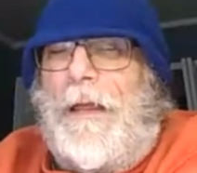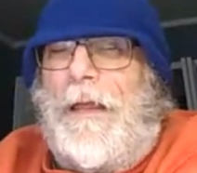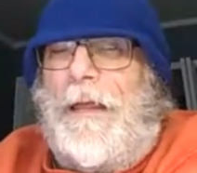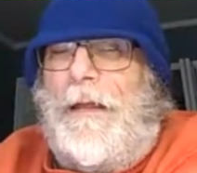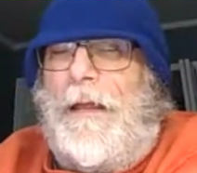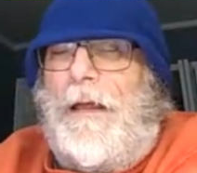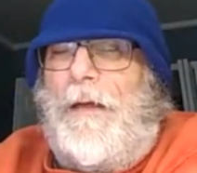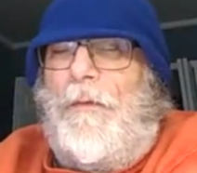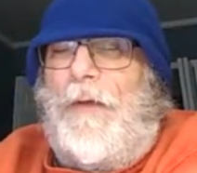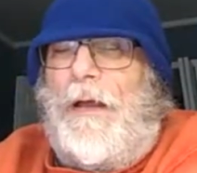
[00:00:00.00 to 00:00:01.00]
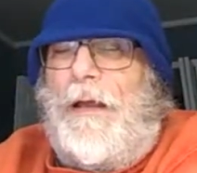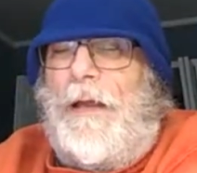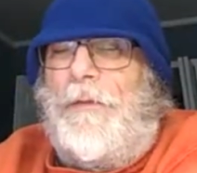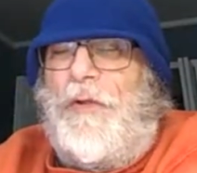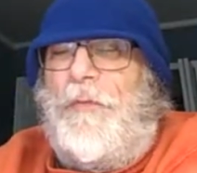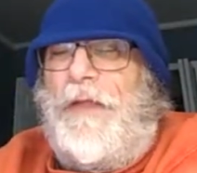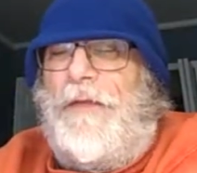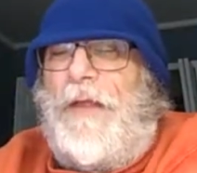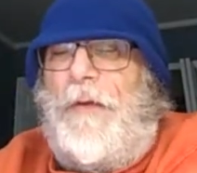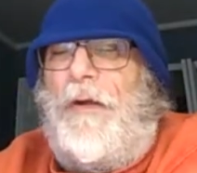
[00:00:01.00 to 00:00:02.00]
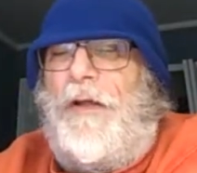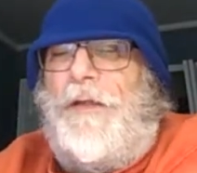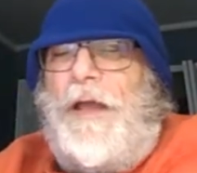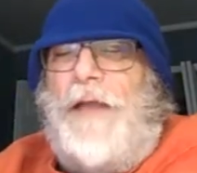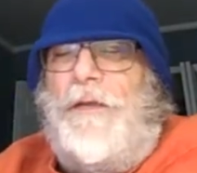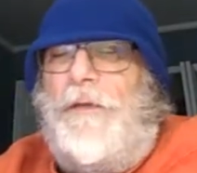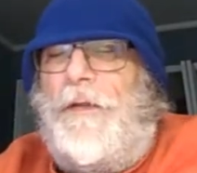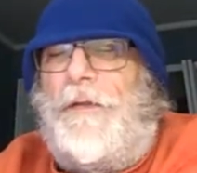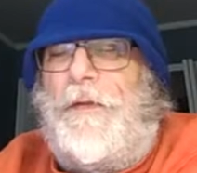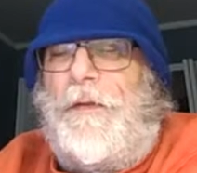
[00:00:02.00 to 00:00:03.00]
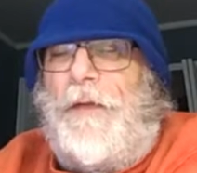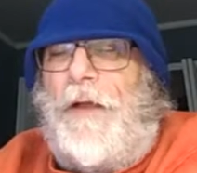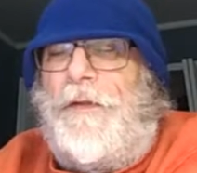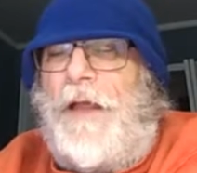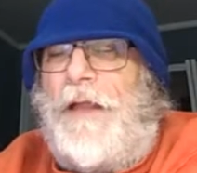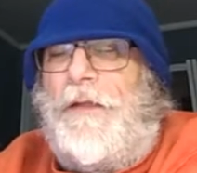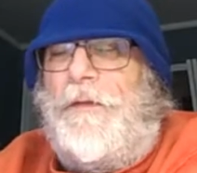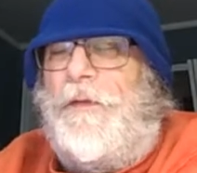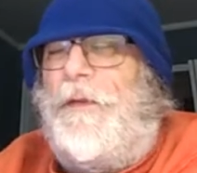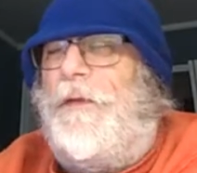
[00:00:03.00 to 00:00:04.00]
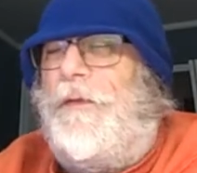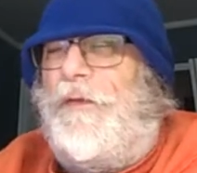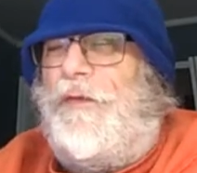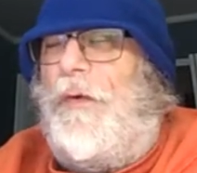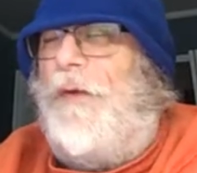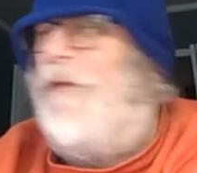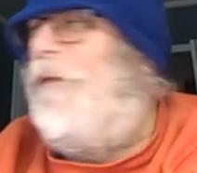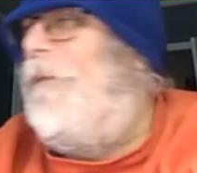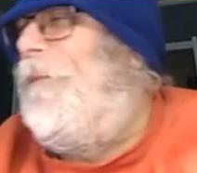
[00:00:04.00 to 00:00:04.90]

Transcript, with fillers: And uh, I, I do believe they're all tied to the to, all tied to the to the shorts.